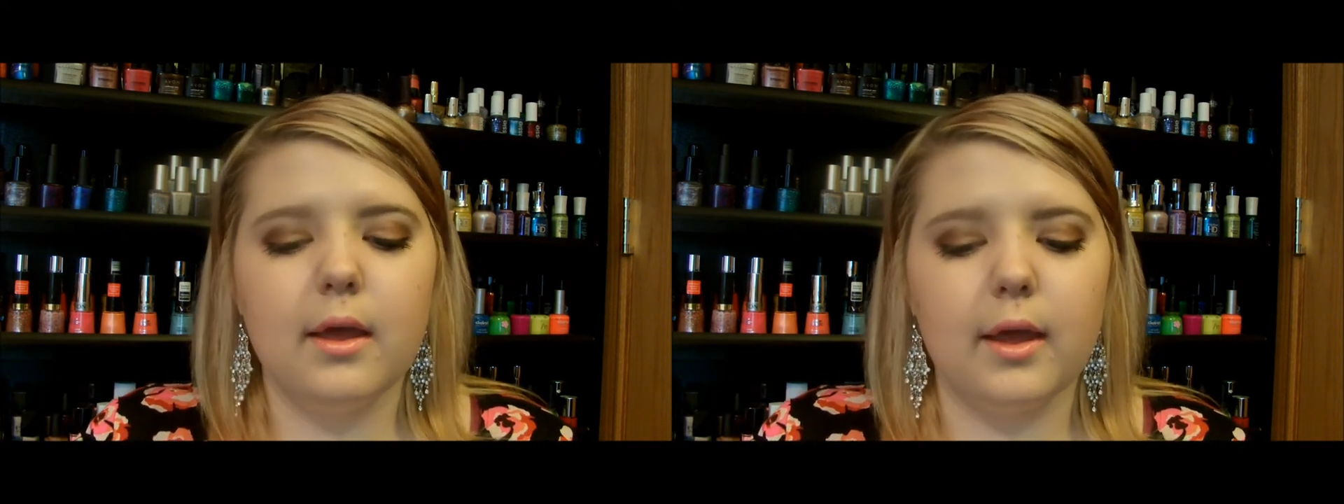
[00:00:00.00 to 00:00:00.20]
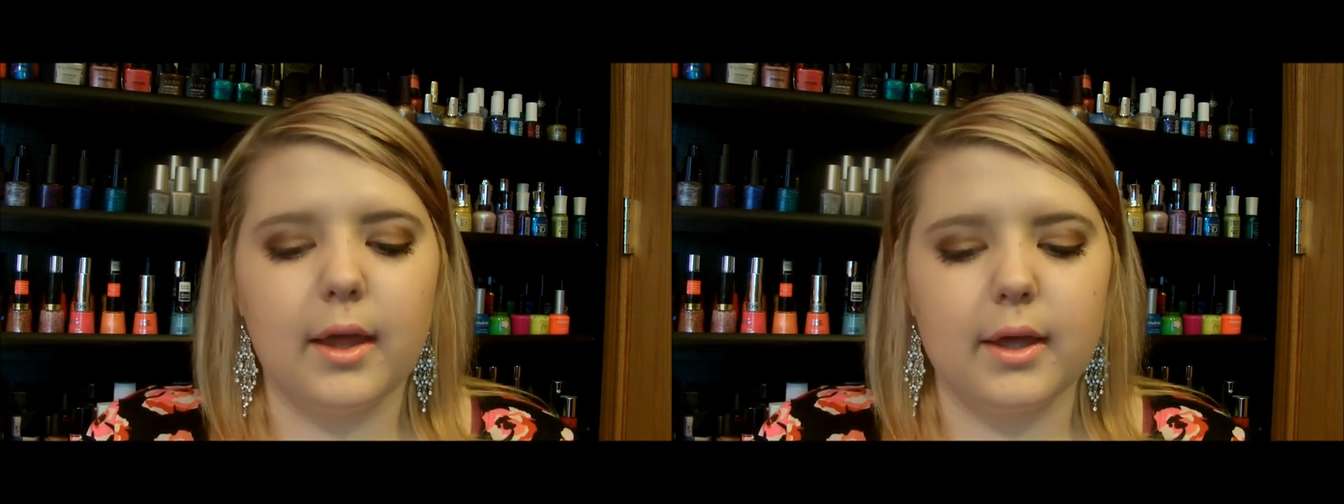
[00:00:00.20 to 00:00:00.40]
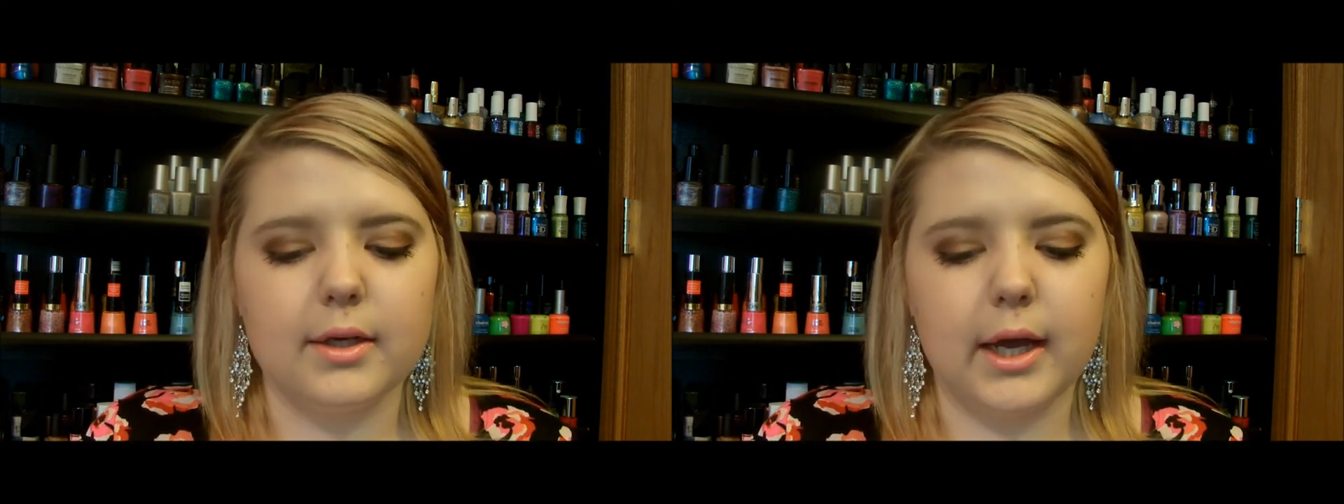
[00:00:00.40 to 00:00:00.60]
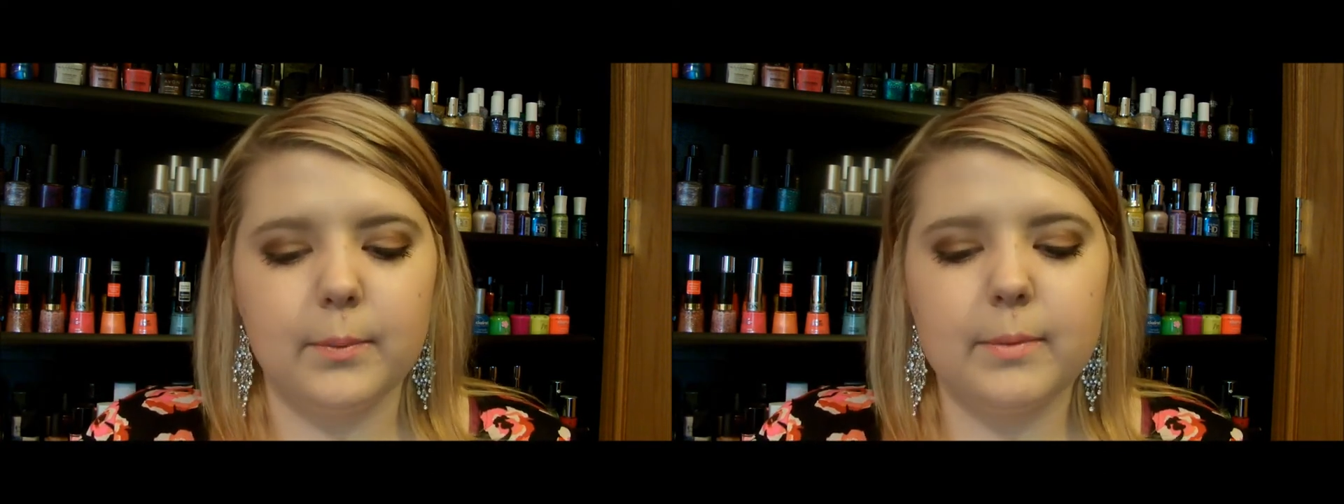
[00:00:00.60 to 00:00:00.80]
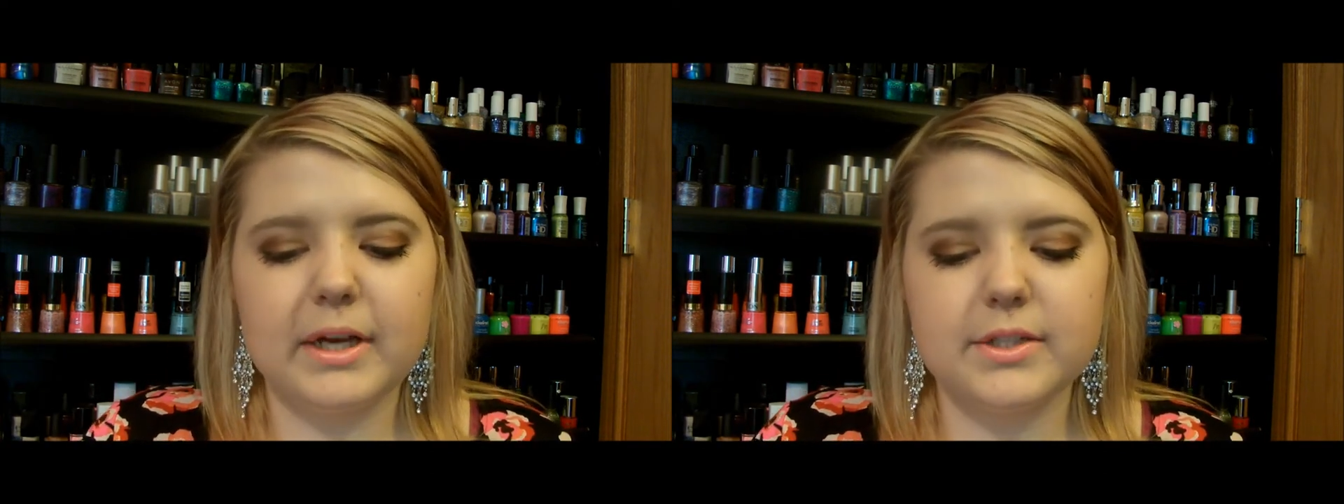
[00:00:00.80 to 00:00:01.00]
And I
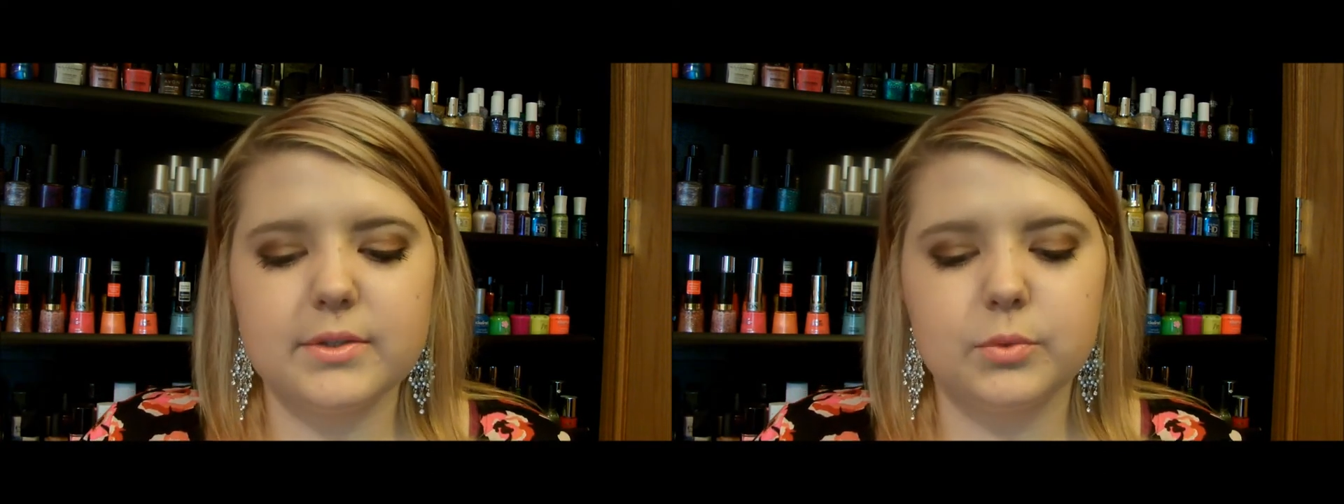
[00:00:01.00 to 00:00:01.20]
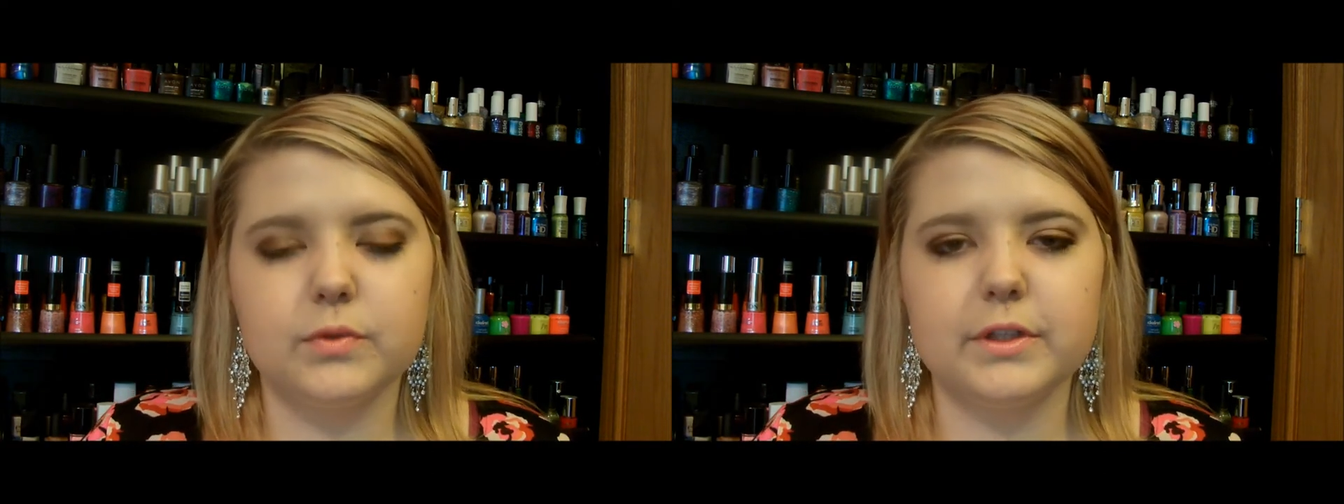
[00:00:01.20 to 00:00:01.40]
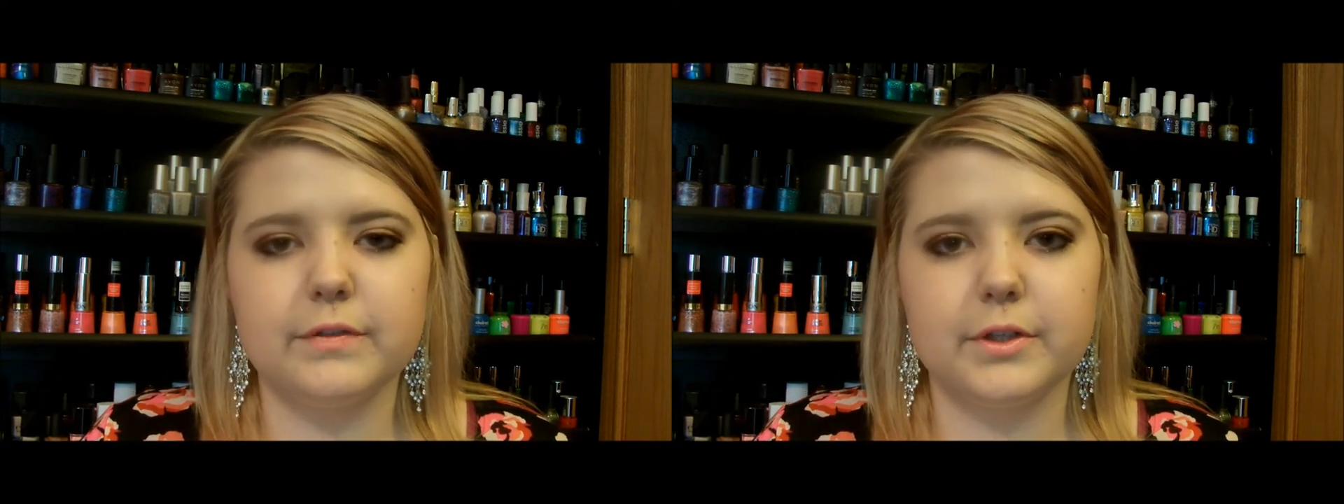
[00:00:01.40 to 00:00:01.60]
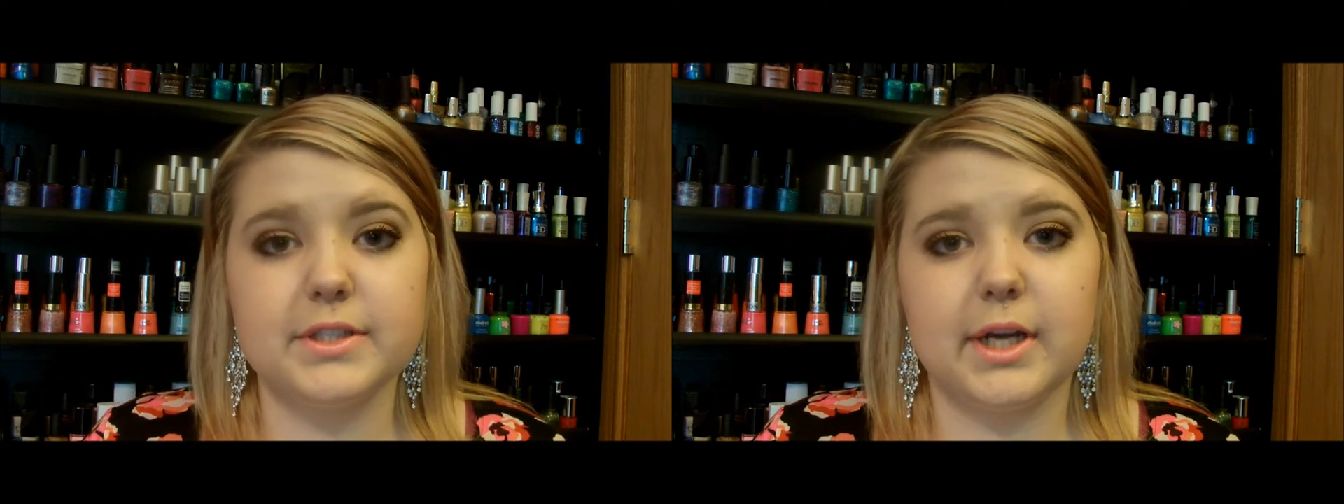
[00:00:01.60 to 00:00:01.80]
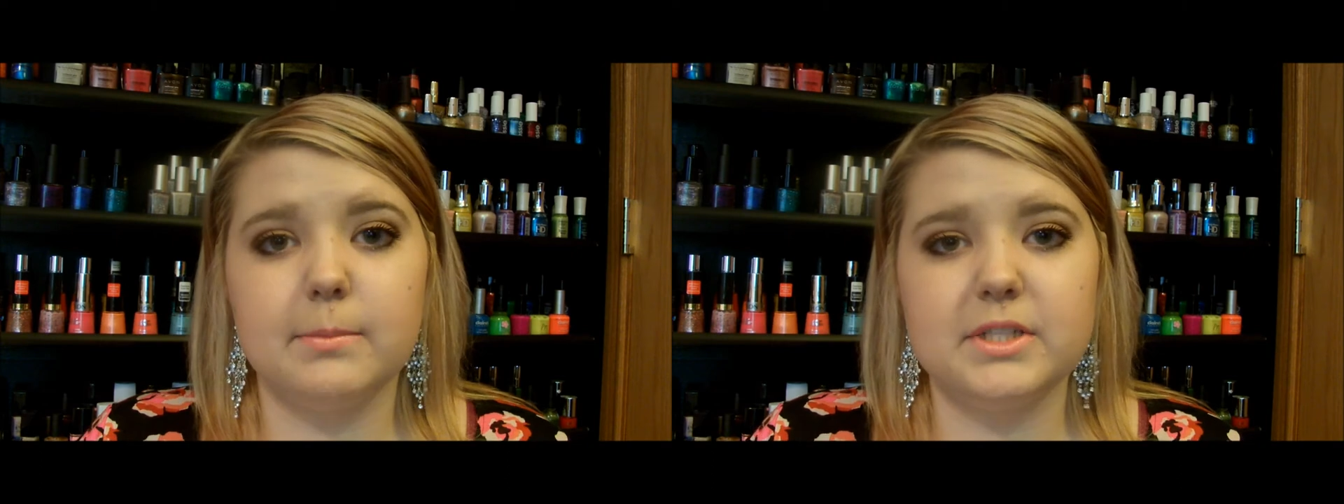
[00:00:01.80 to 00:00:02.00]
went back to school for the first
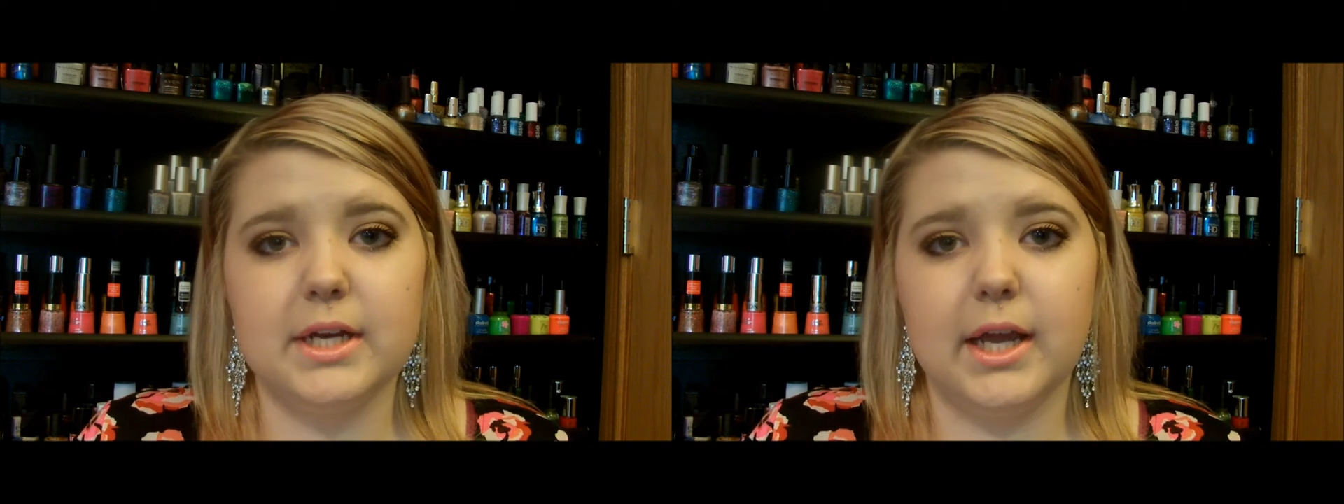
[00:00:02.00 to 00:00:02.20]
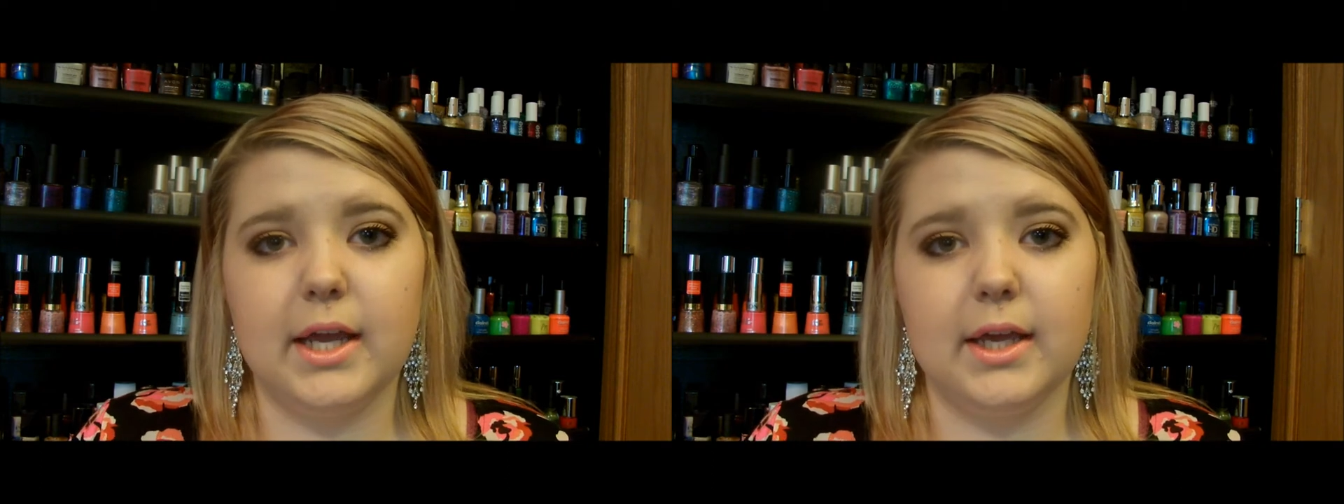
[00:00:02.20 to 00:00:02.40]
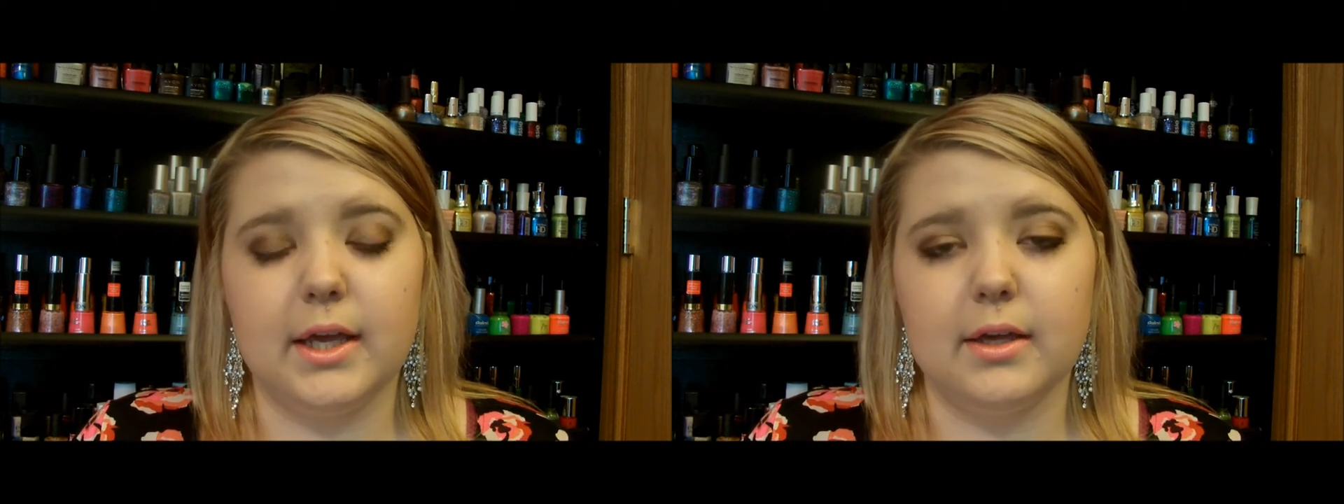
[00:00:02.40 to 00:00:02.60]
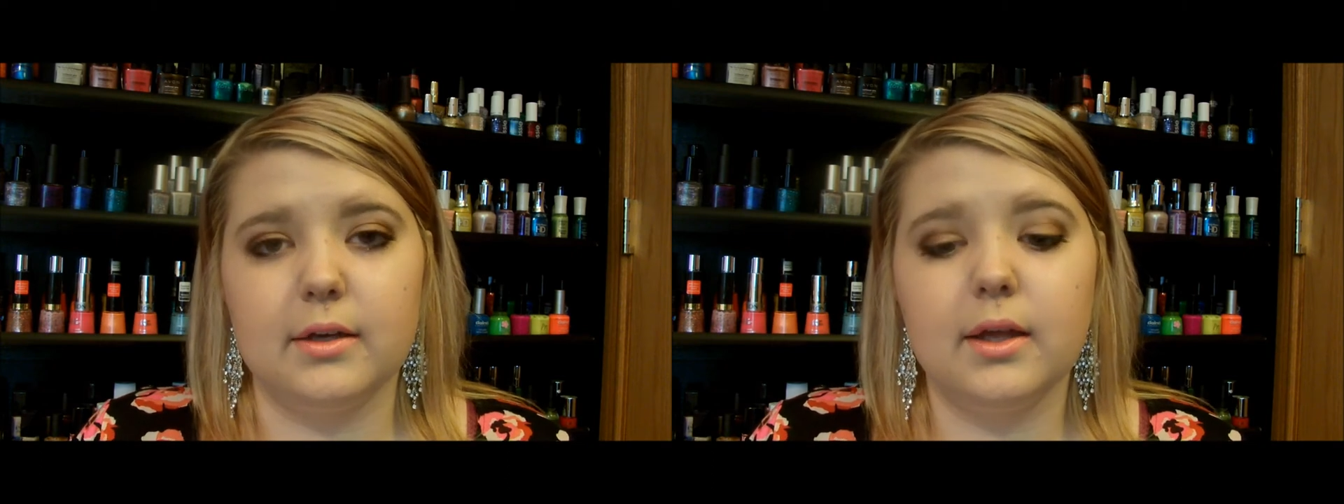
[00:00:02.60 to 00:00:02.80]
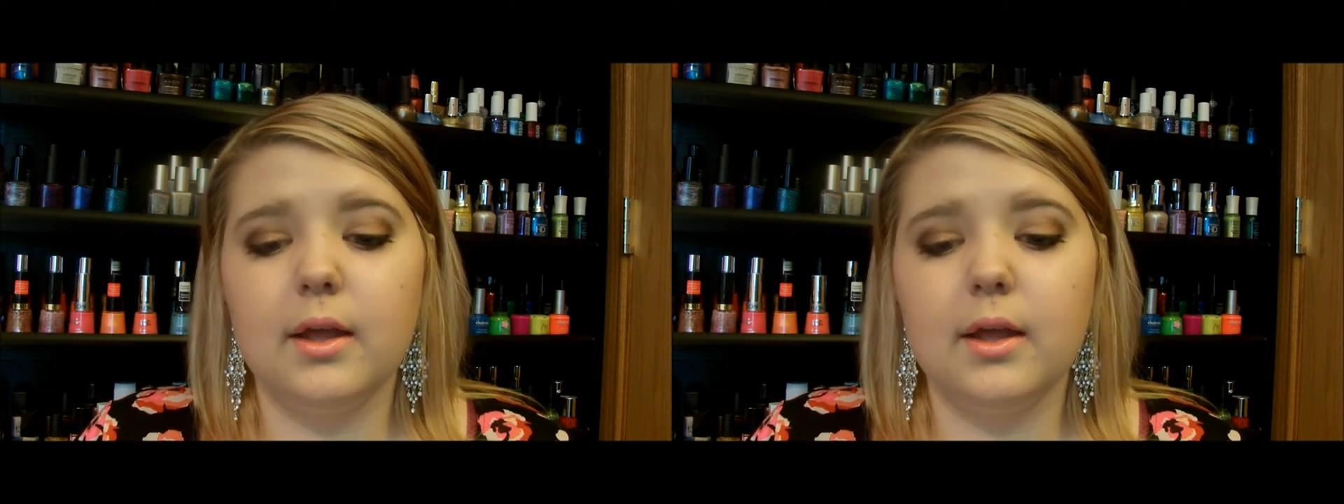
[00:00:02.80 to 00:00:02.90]
time today, and